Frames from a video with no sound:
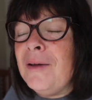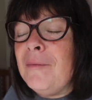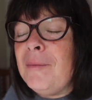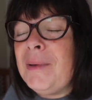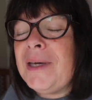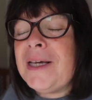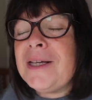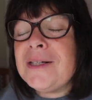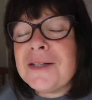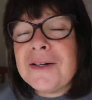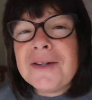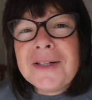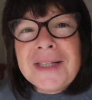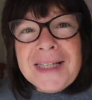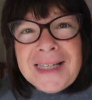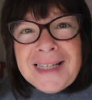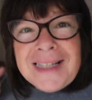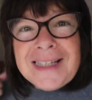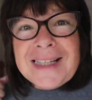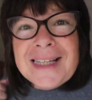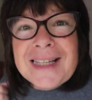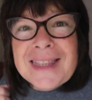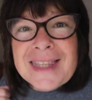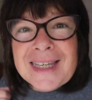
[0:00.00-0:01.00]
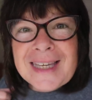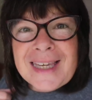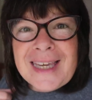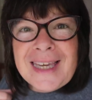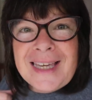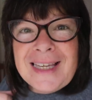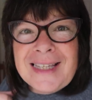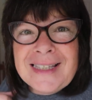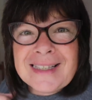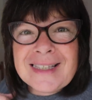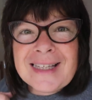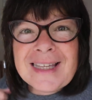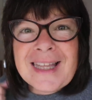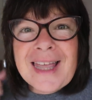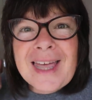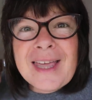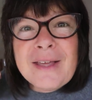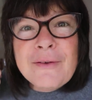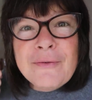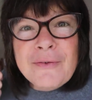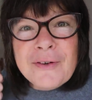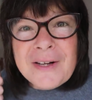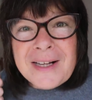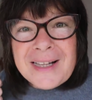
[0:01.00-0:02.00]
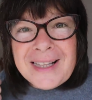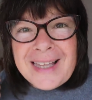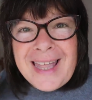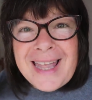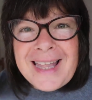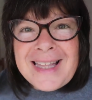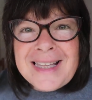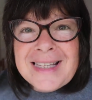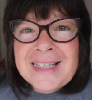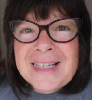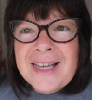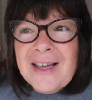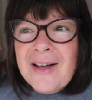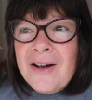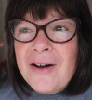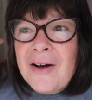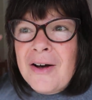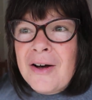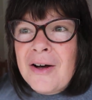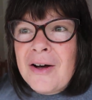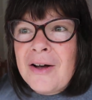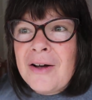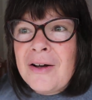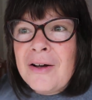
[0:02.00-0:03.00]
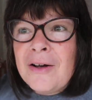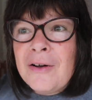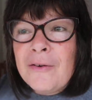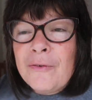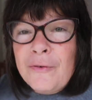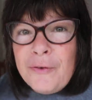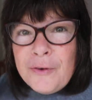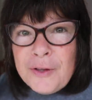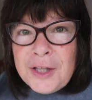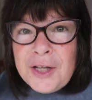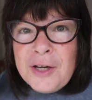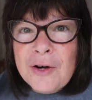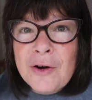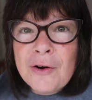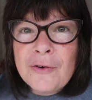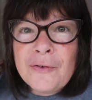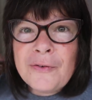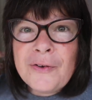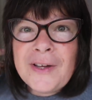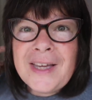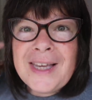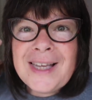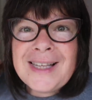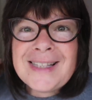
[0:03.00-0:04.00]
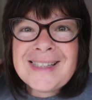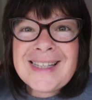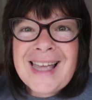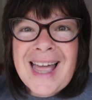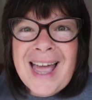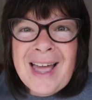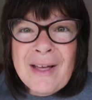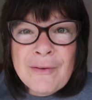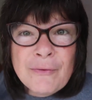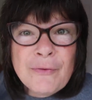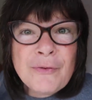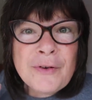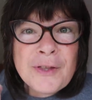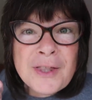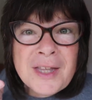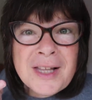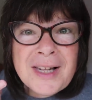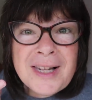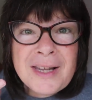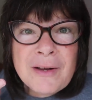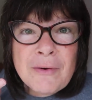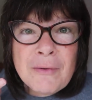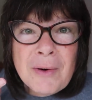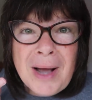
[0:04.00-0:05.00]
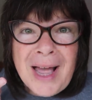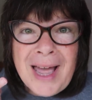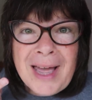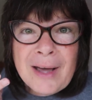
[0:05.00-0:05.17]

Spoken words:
because I needed the keys today for Glenn's car, for the office, and for the little